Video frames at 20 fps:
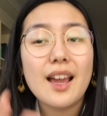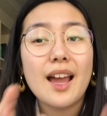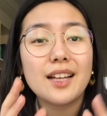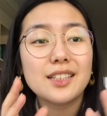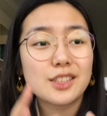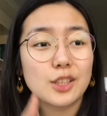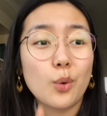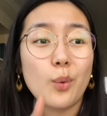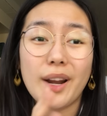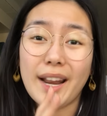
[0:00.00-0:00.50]

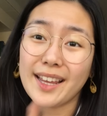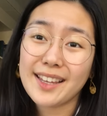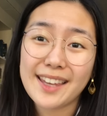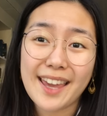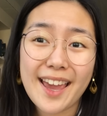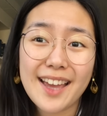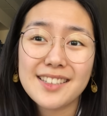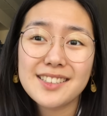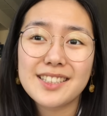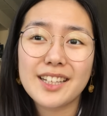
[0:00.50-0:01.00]
And so what I
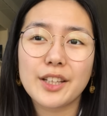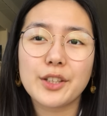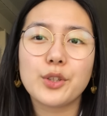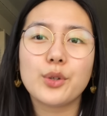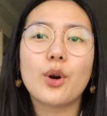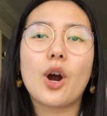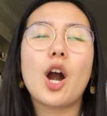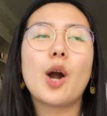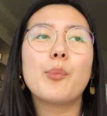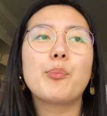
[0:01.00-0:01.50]
can tell
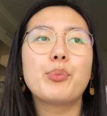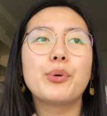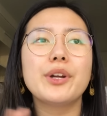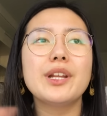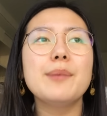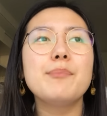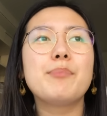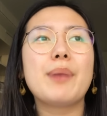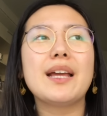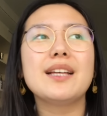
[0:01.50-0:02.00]
you are
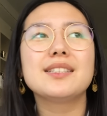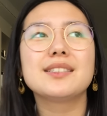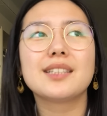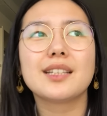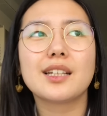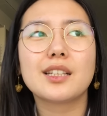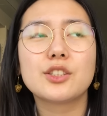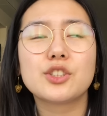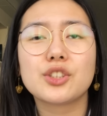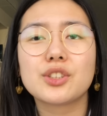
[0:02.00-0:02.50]
pretty
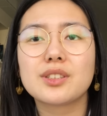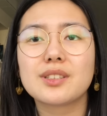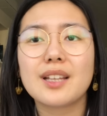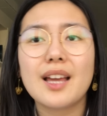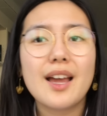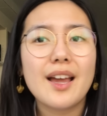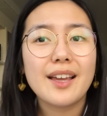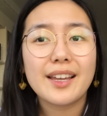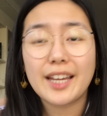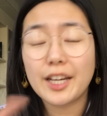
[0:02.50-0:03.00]
basic, just
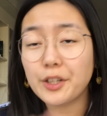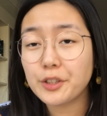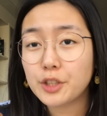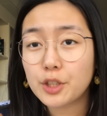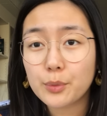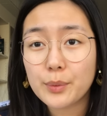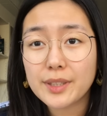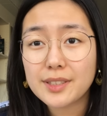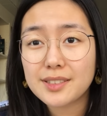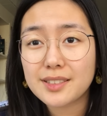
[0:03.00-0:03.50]

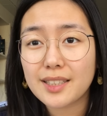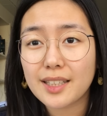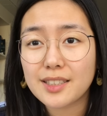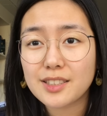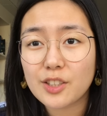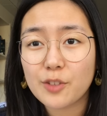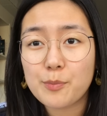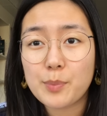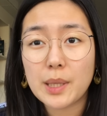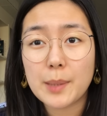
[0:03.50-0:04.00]

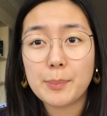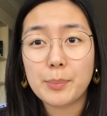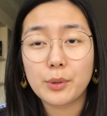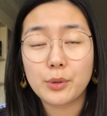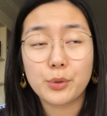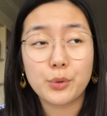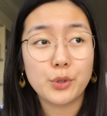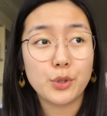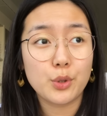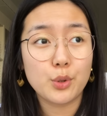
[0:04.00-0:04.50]
characteristics of people
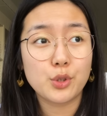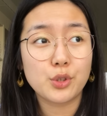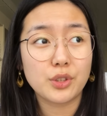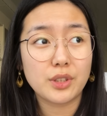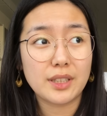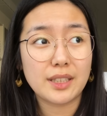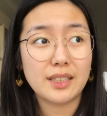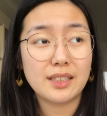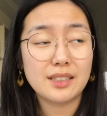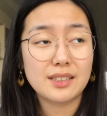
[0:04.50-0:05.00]
who
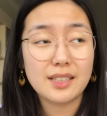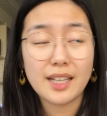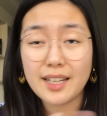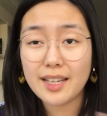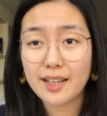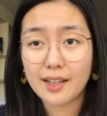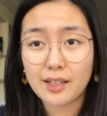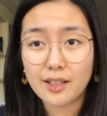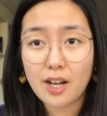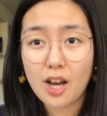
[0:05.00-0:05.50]
usually
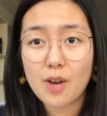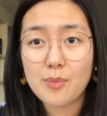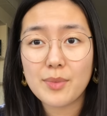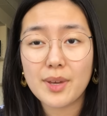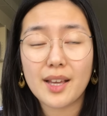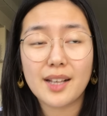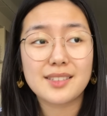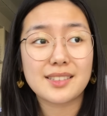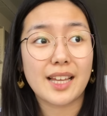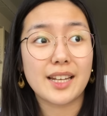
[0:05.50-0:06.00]
study
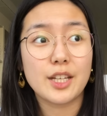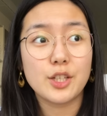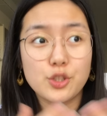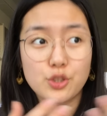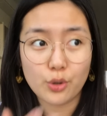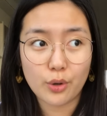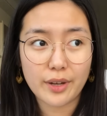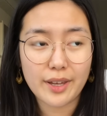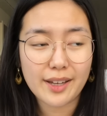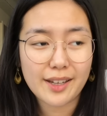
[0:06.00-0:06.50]
economics and
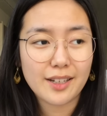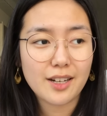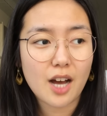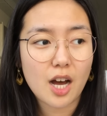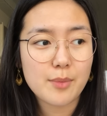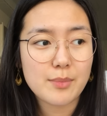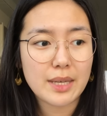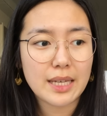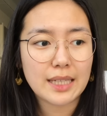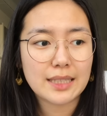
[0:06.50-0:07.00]
enjoy
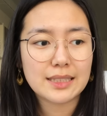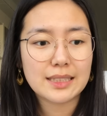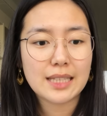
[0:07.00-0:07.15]
economics,